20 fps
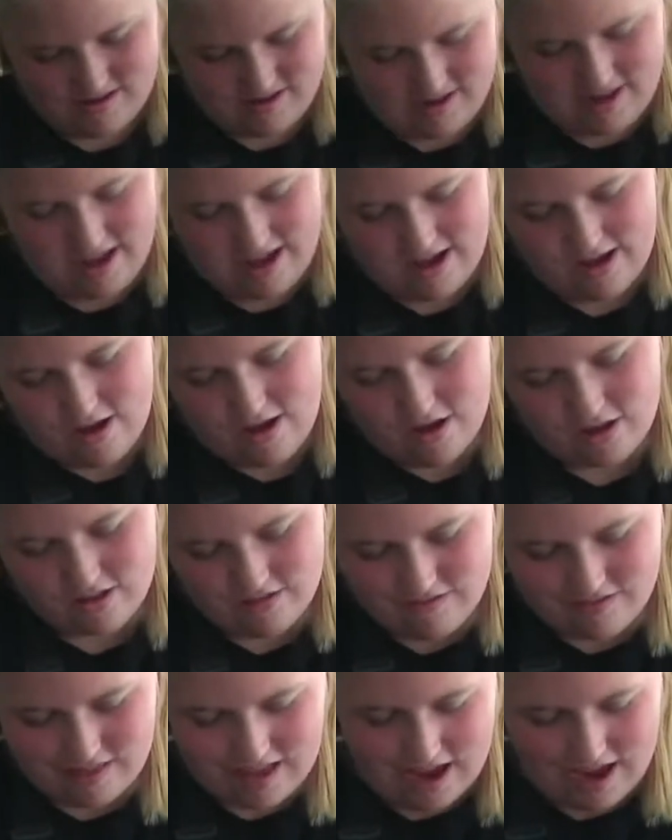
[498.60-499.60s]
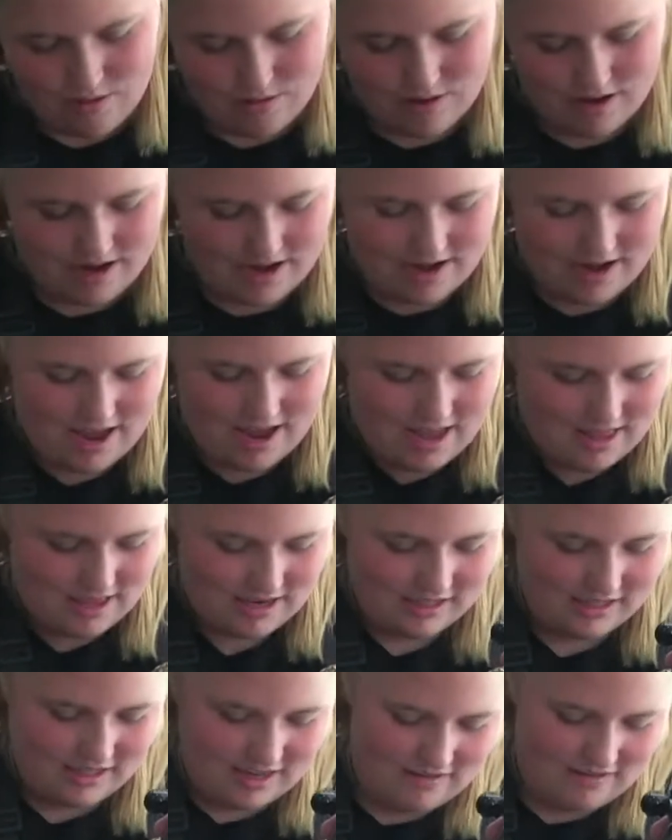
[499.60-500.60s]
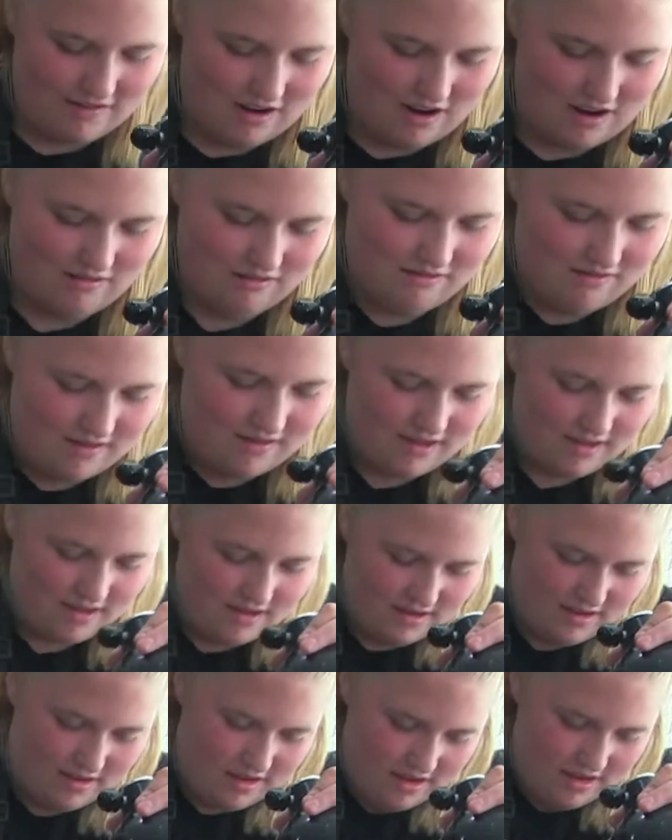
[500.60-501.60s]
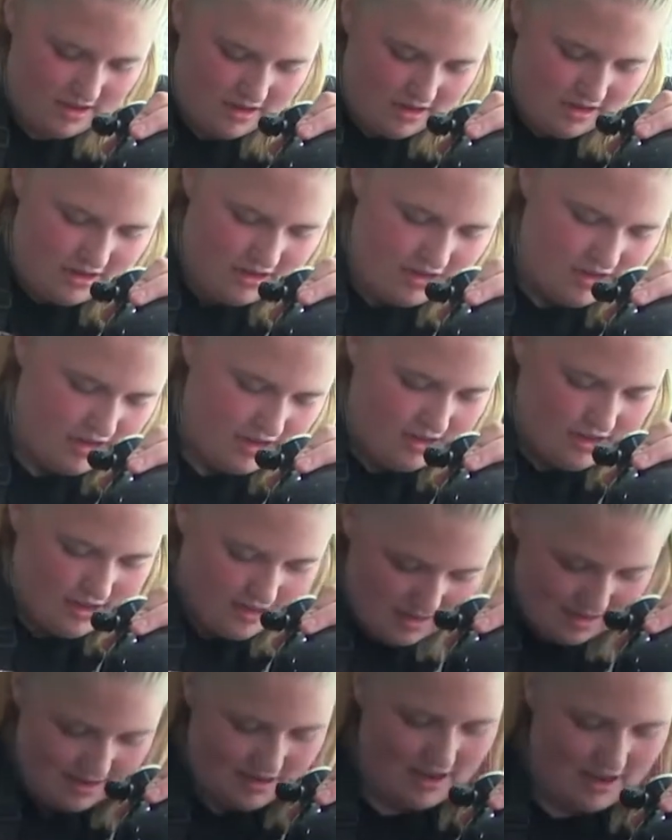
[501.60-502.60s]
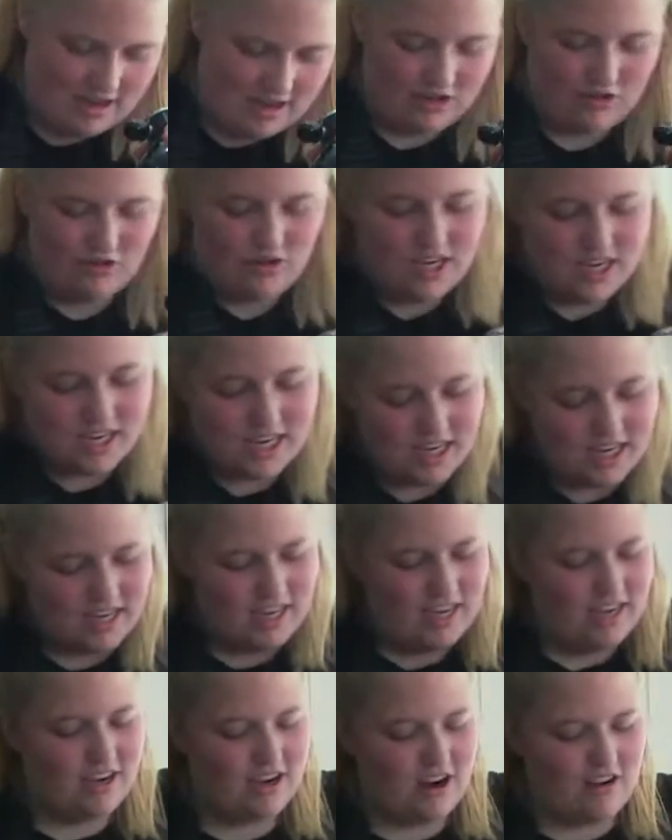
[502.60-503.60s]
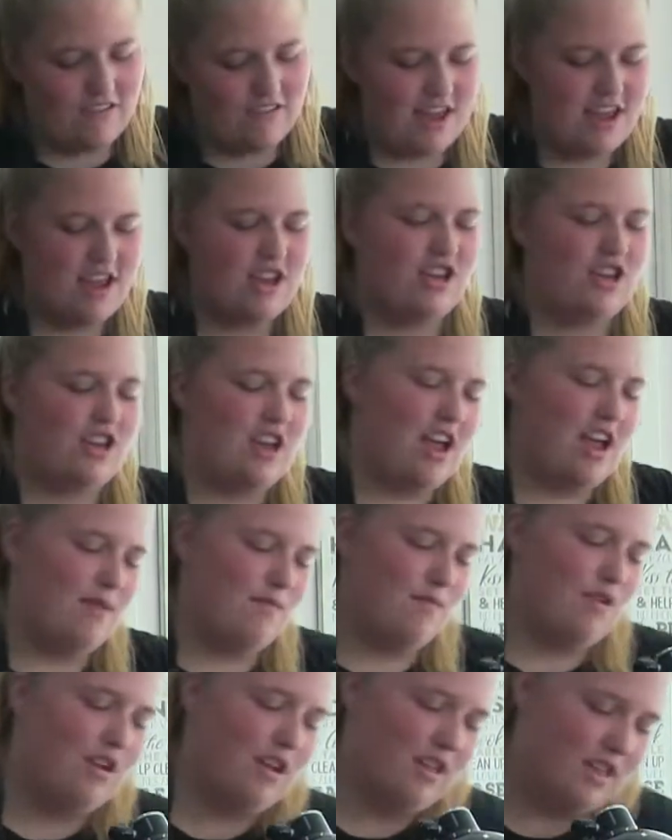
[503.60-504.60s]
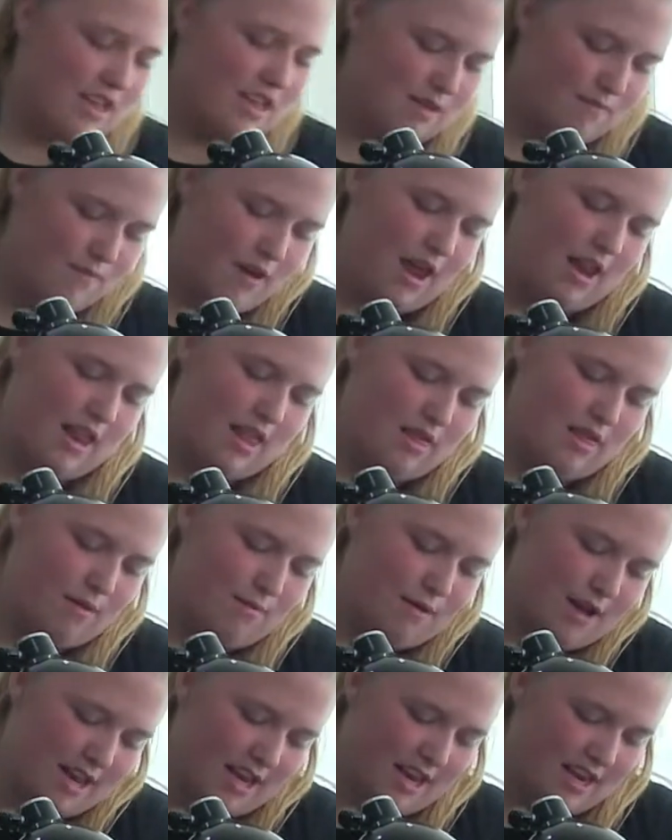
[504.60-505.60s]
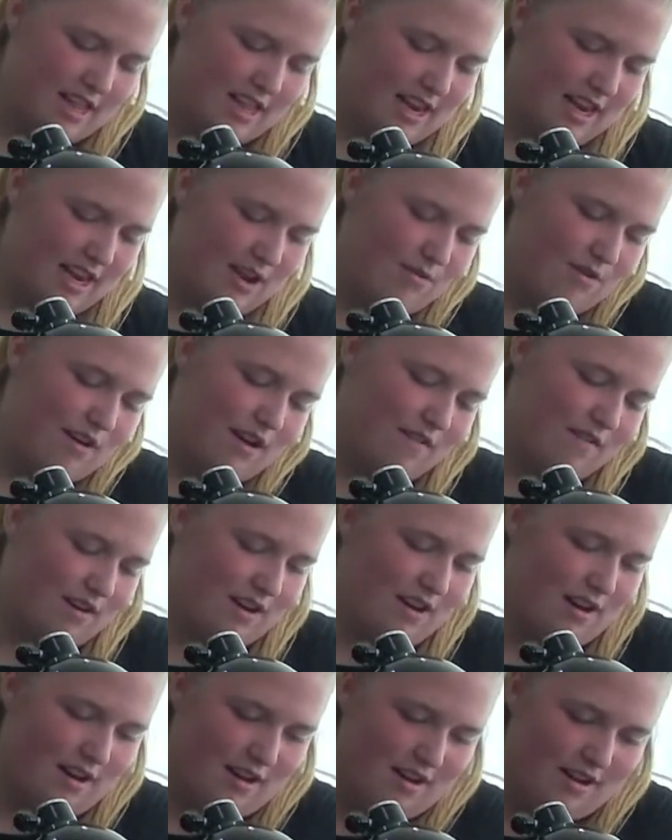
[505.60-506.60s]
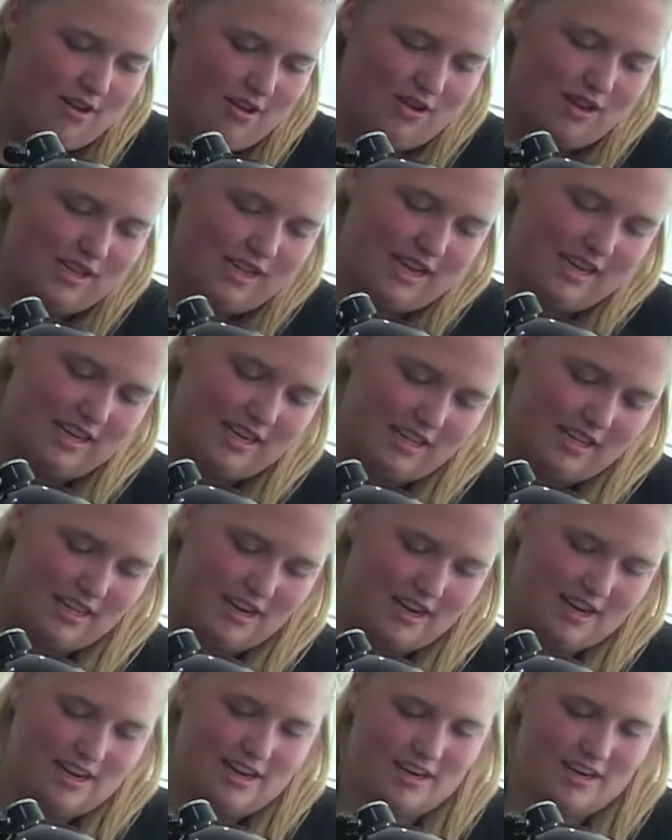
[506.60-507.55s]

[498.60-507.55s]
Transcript: Get all the flour and other stuff off. Because you need to clean it off each time, or else it's a pain in the butt to clean it whenever you decide to clean it.